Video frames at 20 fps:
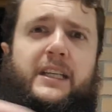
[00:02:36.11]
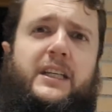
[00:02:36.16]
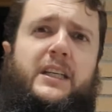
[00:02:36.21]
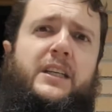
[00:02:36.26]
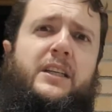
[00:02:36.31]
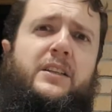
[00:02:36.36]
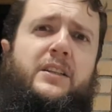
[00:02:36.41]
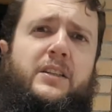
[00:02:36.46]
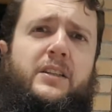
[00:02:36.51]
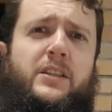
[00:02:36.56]

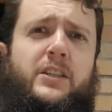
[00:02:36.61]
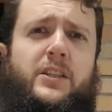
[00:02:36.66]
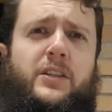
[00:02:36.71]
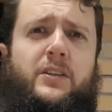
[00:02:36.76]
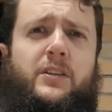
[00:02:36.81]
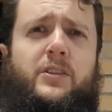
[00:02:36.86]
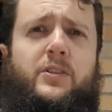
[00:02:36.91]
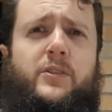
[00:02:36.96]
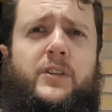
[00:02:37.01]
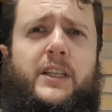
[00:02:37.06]
in
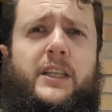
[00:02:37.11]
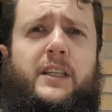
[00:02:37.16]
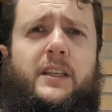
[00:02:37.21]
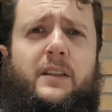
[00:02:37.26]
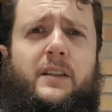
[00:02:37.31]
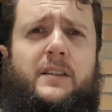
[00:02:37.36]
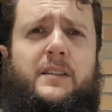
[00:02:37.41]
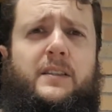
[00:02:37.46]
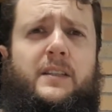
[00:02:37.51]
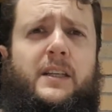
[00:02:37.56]
huge,
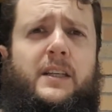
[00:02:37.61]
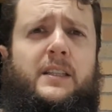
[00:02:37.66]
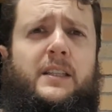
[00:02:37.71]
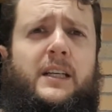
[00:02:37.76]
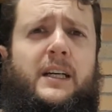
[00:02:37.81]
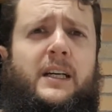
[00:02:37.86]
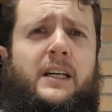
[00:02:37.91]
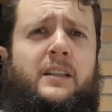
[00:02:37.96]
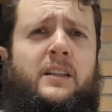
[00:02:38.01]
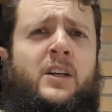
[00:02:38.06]
ridiculous
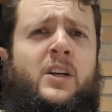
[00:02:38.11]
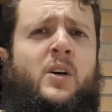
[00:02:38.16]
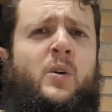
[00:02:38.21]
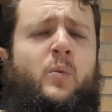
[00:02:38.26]
detail,